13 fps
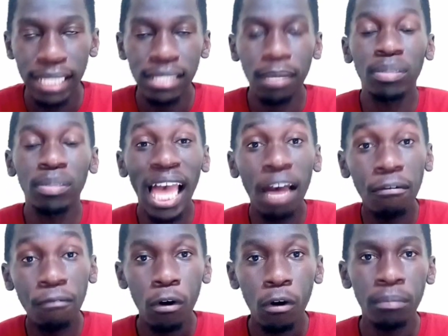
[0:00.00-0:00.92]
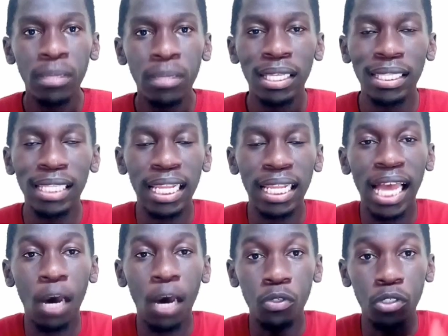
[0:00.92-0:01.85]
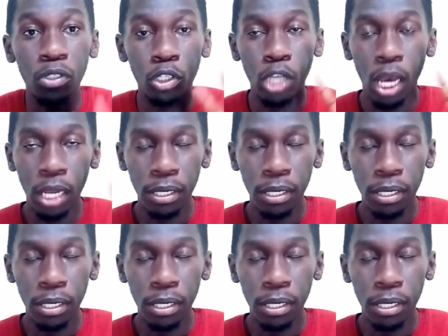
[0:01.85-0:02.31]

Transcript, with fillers: it's a platform that allows